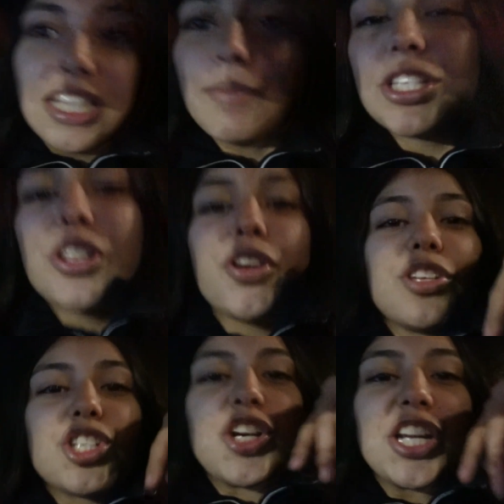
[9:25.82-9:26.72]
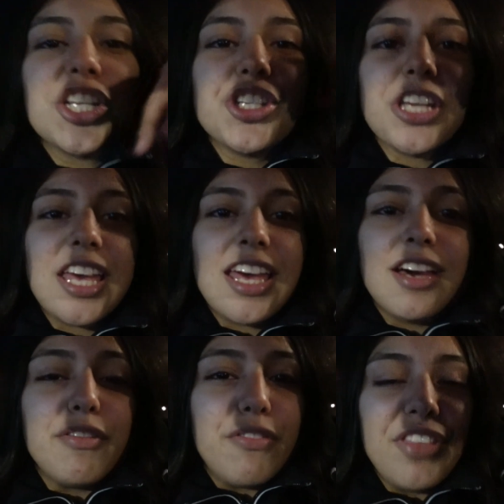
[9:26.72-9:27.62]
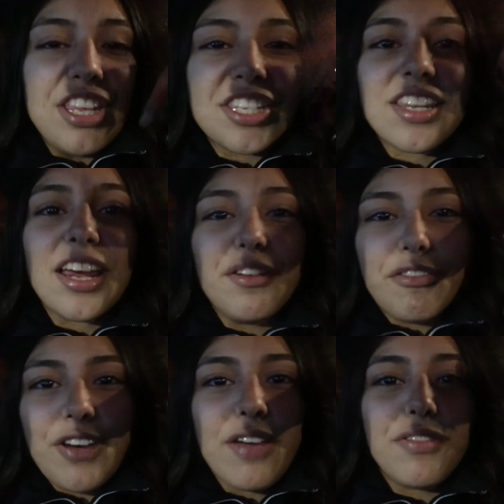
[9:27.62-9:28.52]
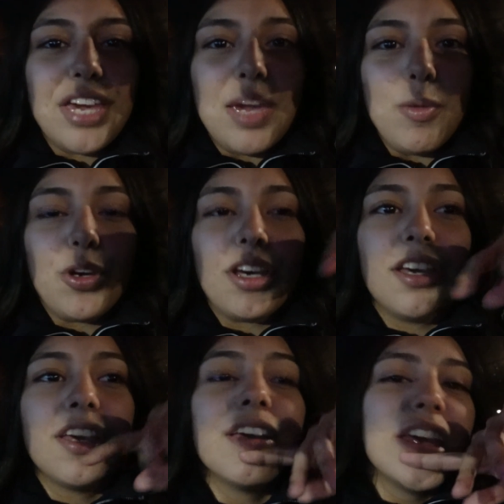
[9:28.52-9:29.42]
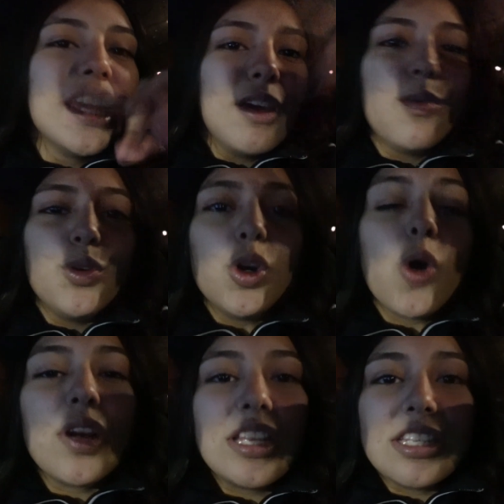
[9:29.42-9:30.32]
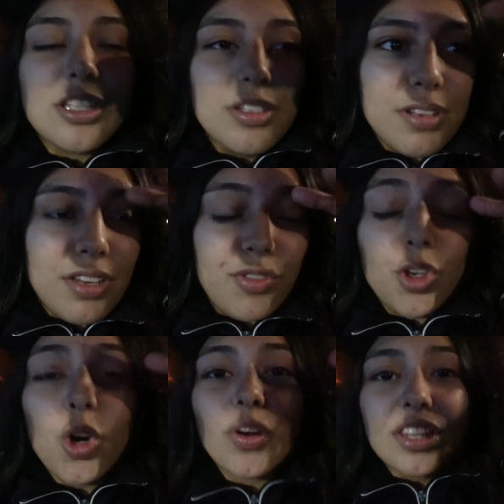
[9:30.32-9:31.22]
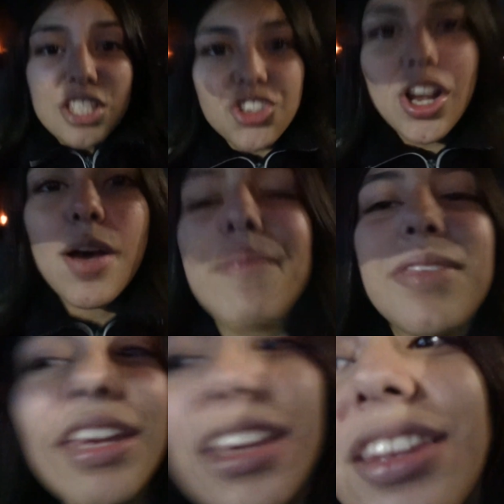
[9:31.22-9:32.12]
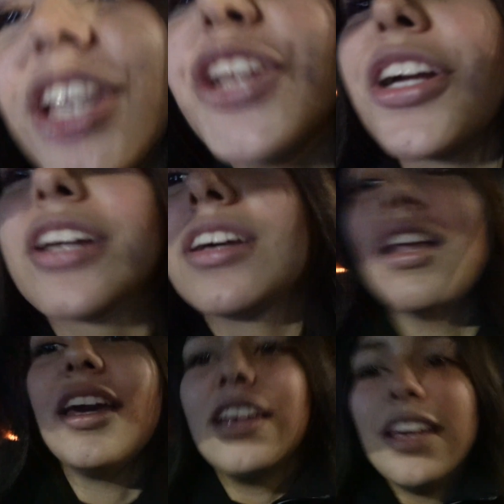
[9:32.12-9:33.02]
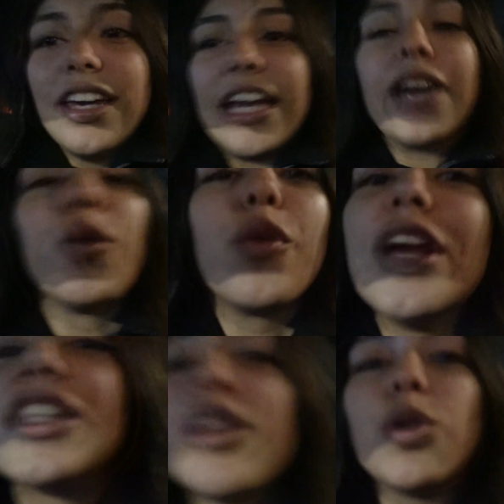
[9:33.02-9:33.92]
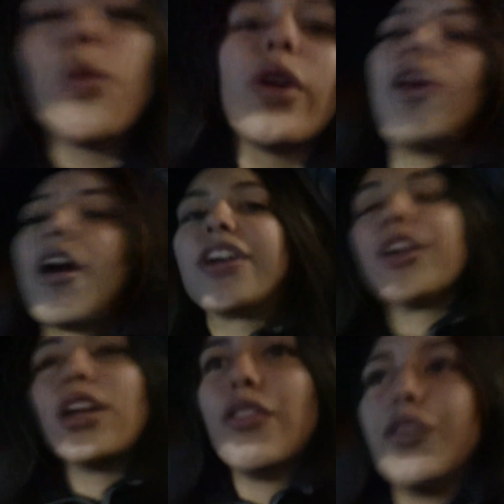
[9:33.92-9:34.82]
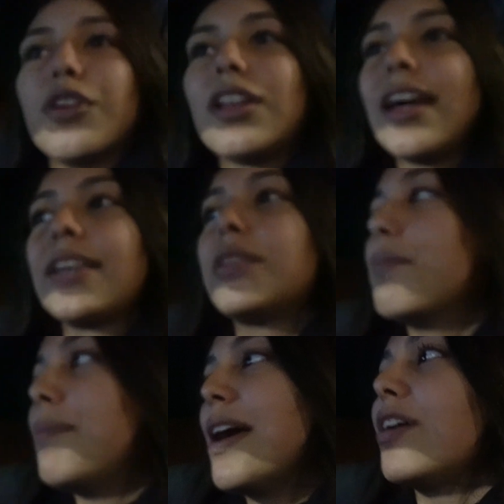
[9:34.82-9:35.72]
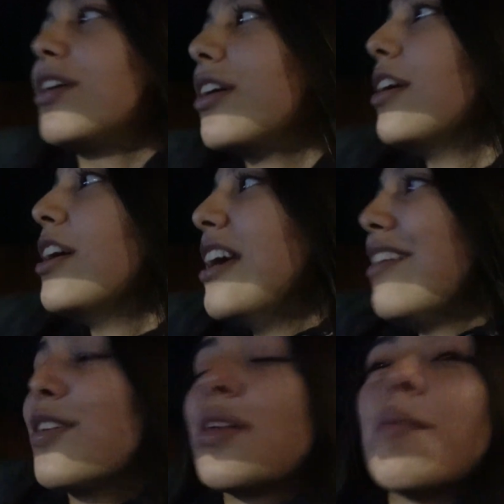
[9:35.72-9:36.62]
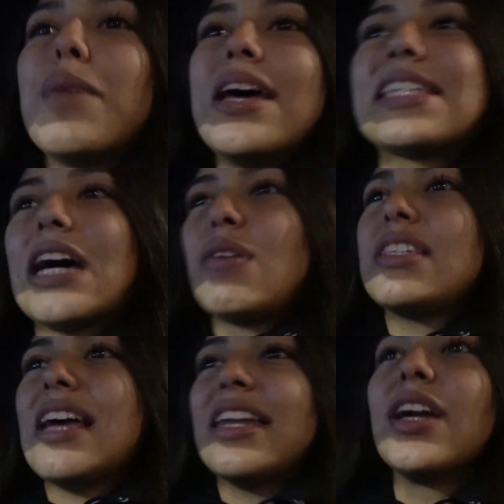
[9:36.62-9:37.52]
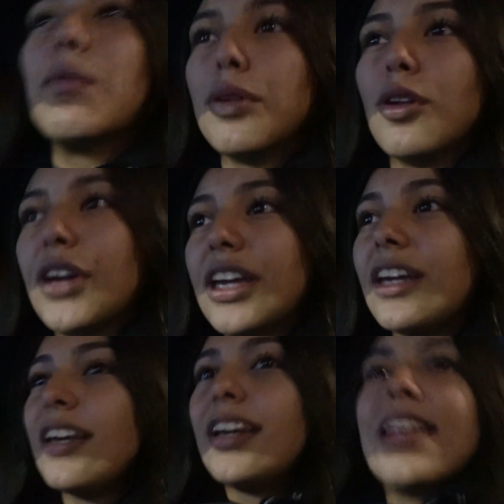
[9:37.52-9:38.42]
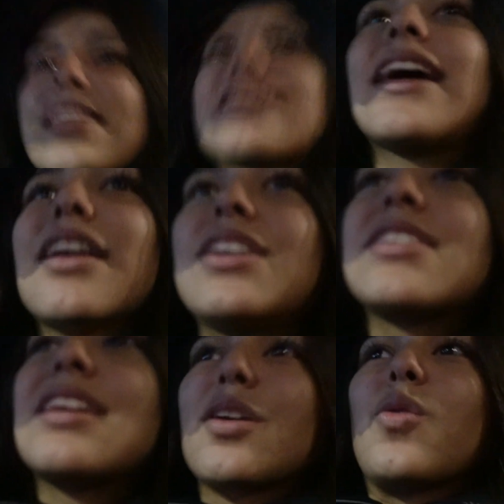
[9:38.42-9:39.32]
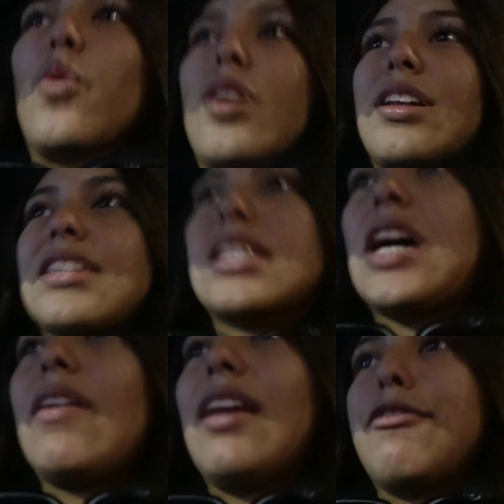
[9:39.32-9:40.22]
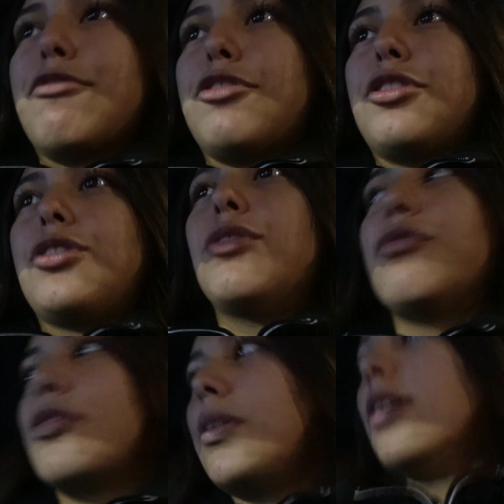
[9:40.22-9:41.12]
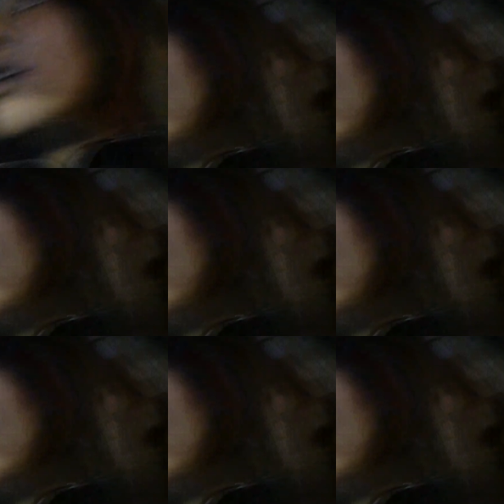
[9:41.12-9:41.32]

Let me tell you the strategy of this 9-to-5 game, okay? If you go in this job thinking that you're gonna like get a raise if you work harder, if you're like better, if you're the best outstanding employee, that's not gonna work. That's not how life works. You feel me?